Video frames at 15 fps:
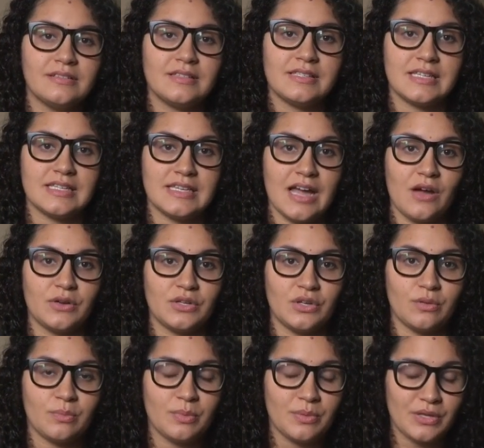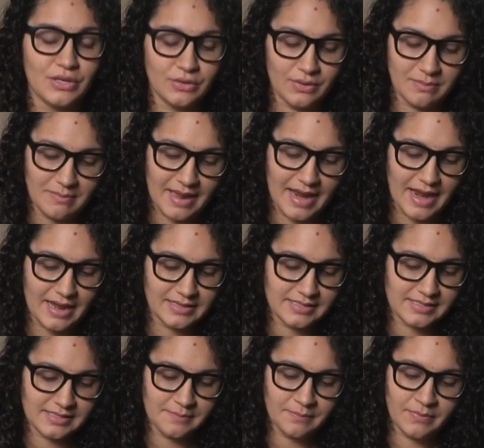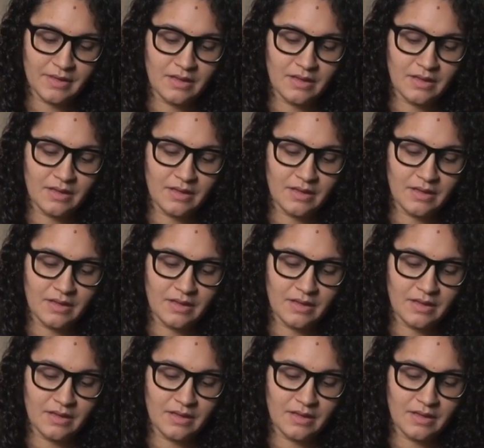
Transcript: sit down in your pew at Mass,